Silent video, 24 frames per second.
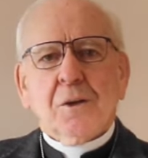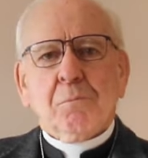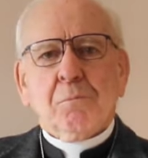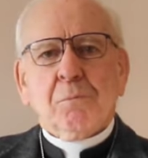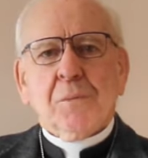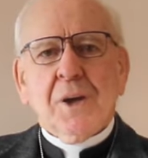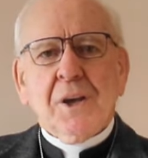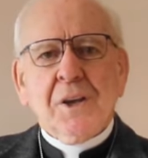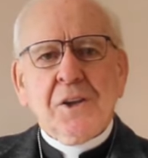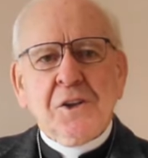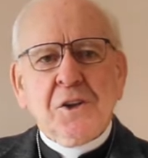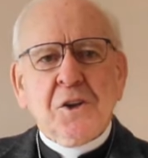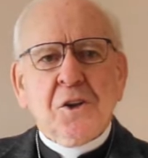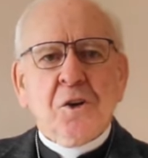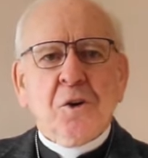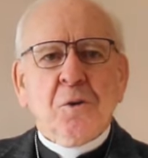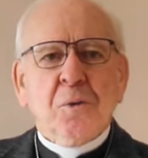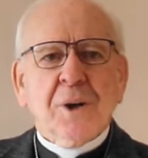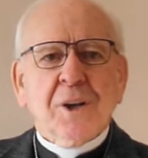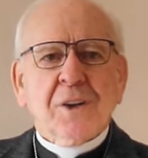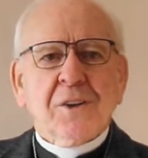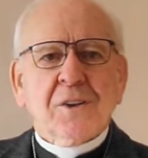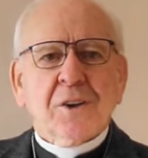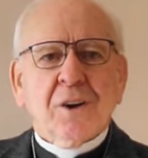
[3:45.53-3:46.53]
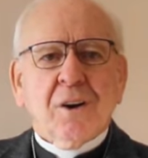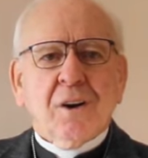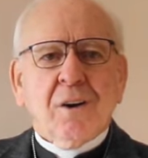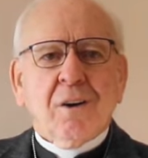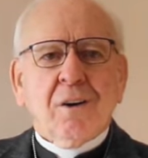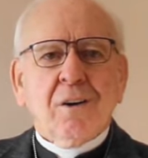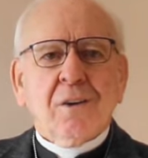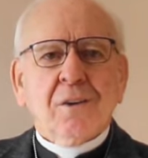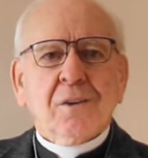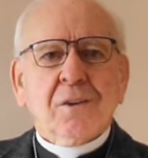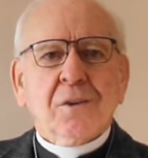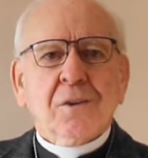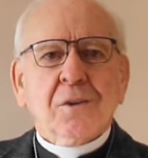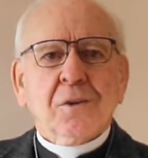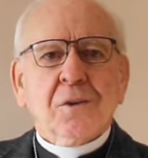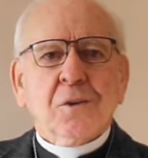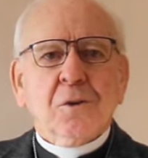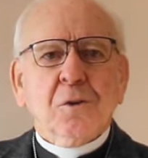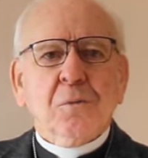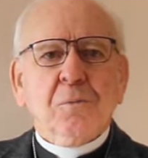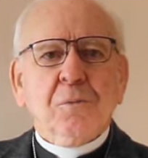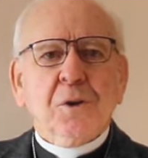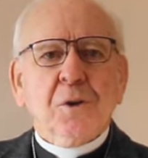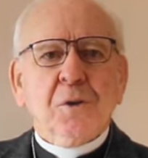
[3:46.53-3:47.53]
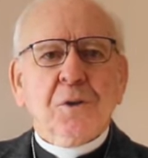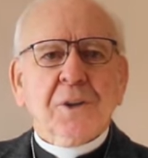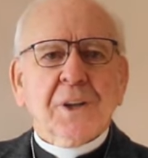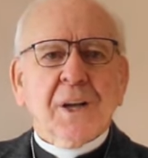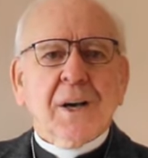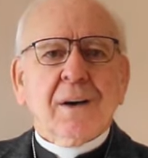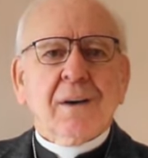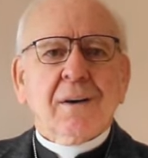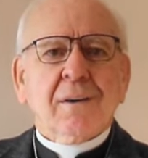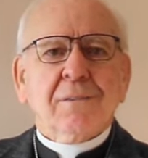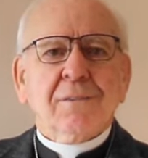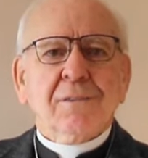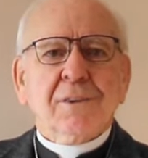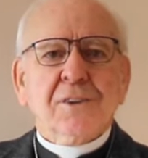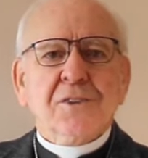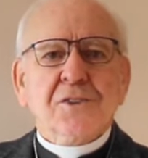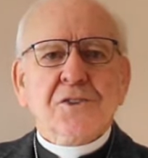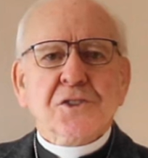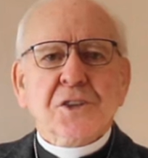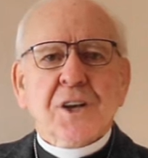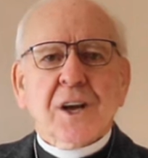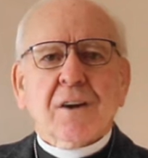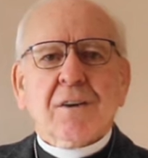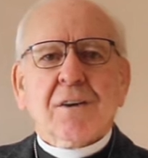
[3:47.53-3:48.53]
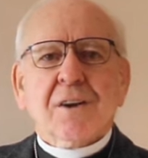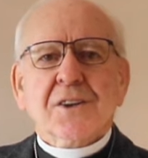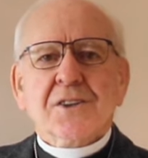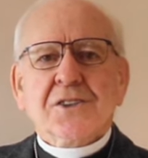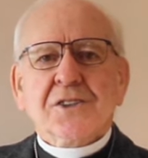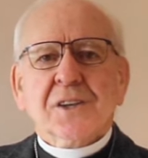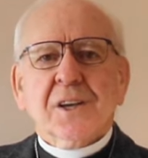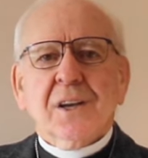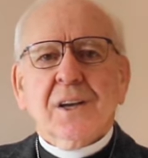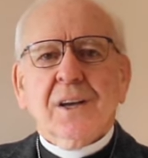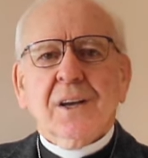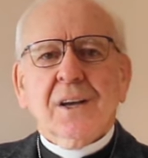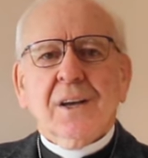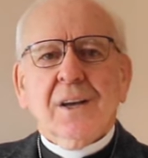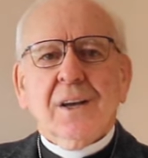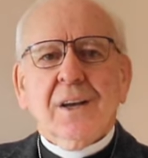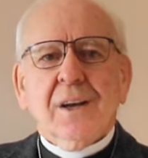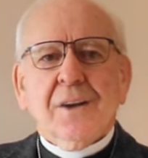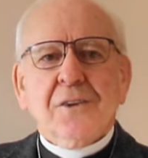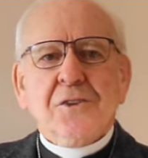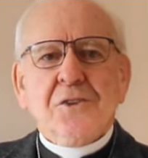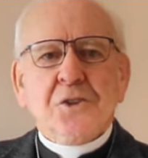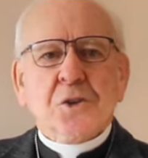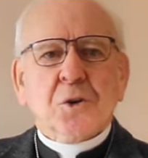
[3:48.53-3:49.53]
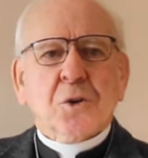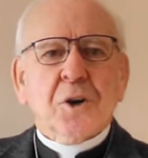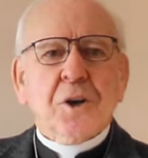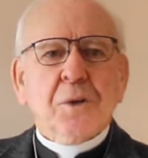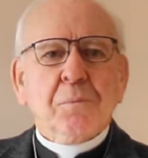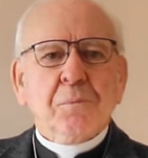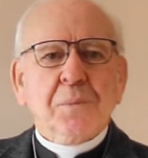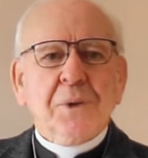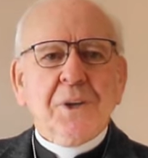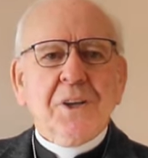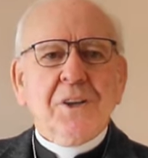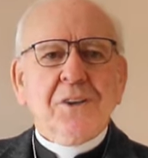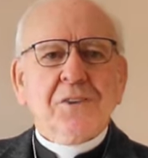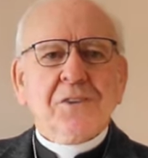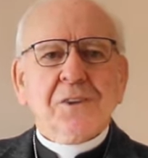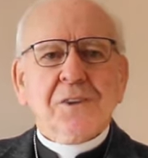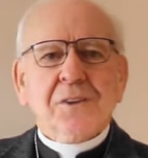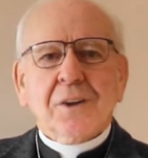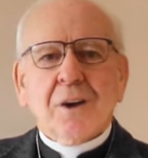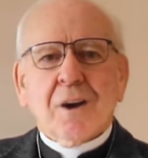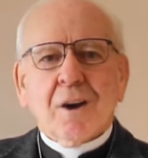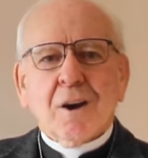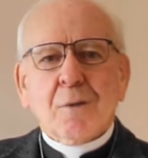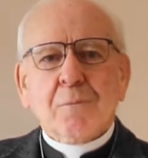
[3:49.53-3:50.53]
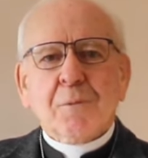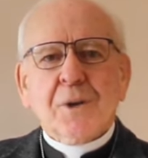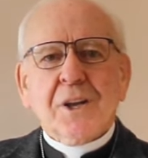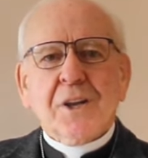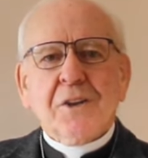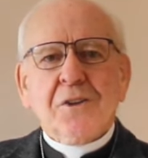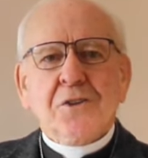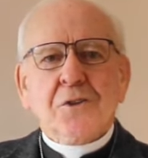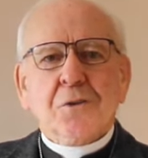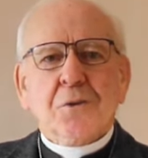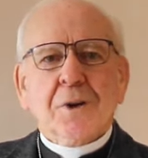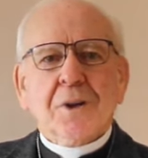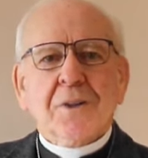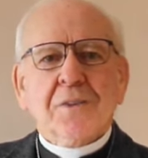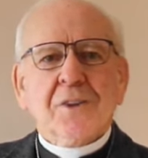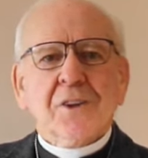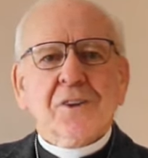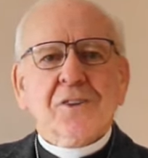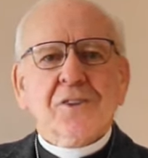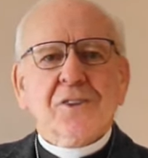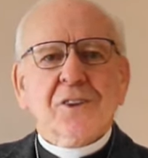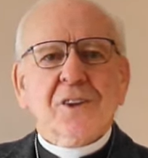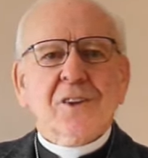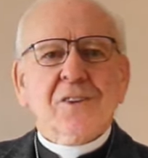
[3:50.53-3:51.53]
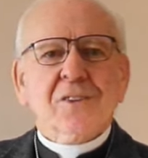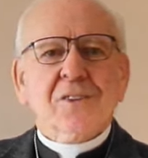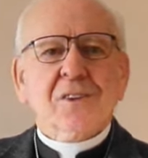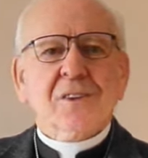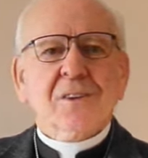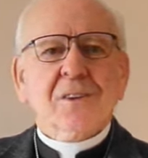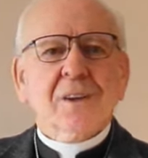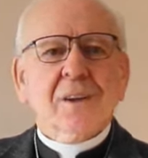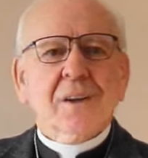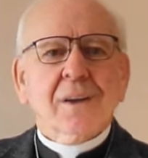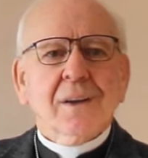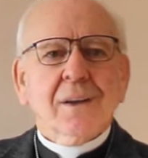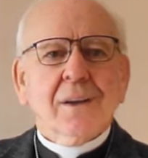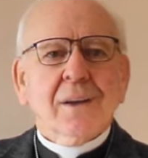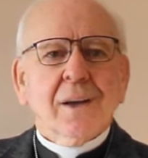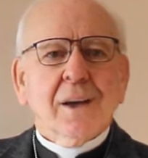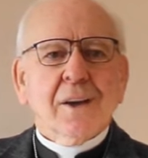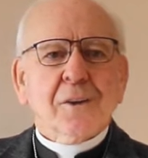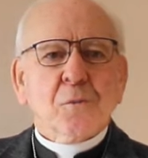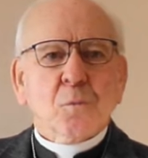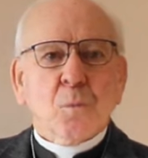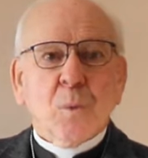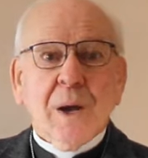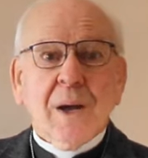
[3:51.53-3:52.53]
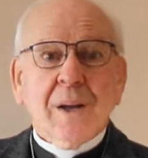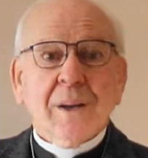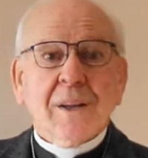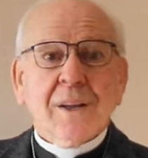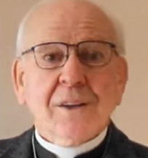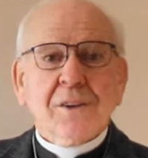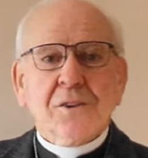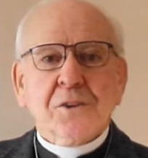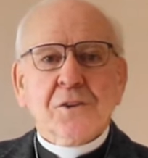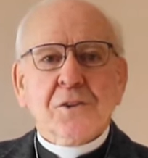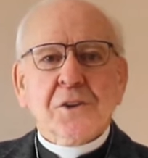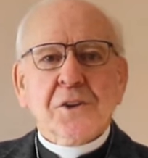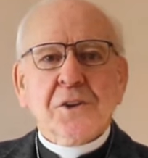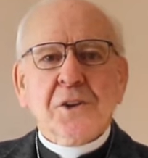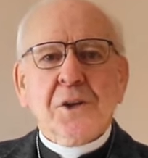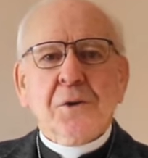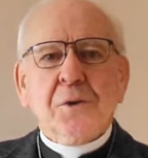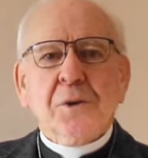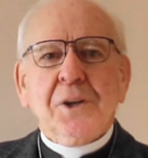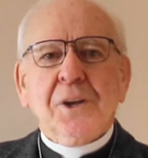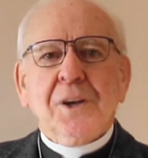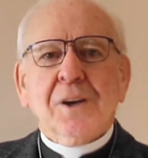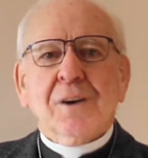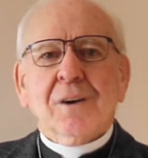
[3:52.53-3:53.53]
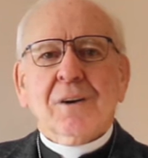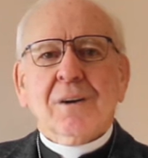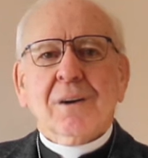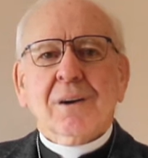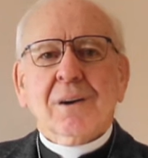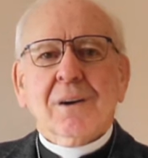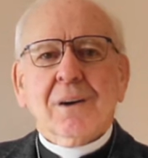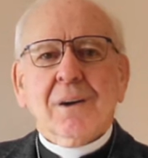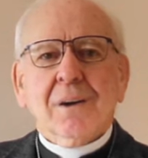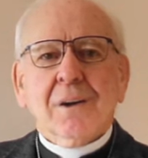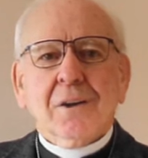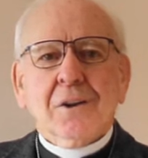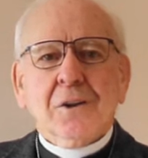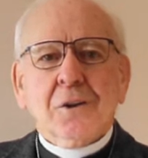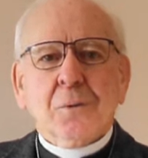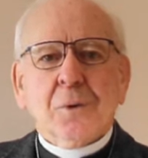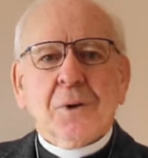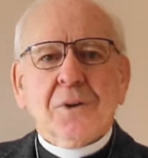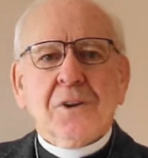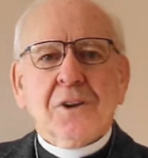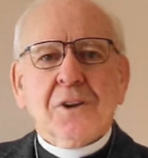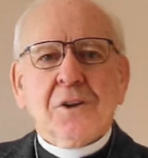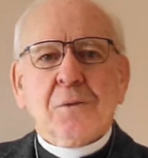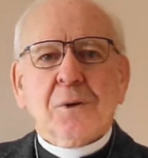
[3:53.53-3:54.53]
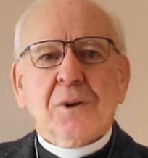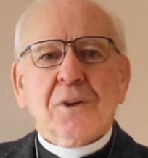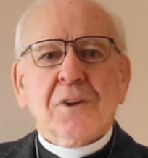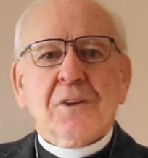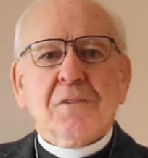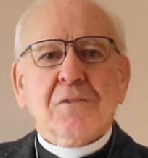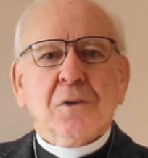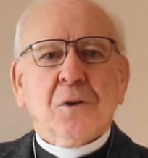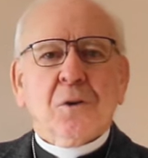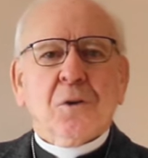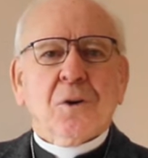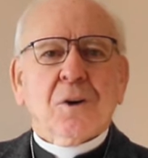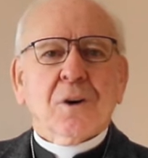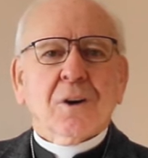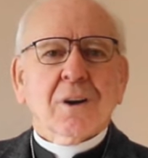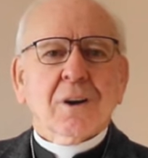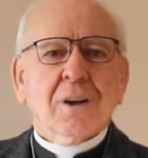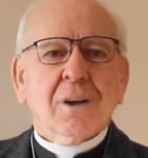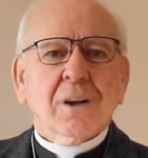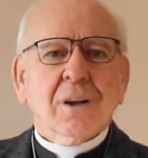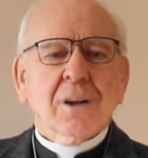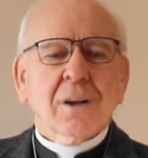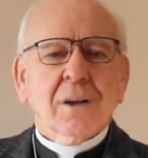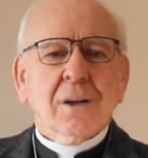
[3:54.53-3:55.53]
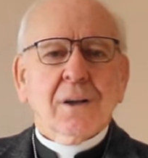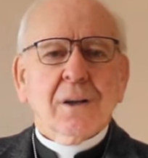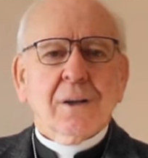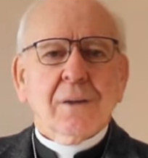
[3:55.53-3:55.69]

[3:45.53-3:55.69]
May you and all whom you love and cherish enjoy peace and harmony during this season and well into the new year, 2024.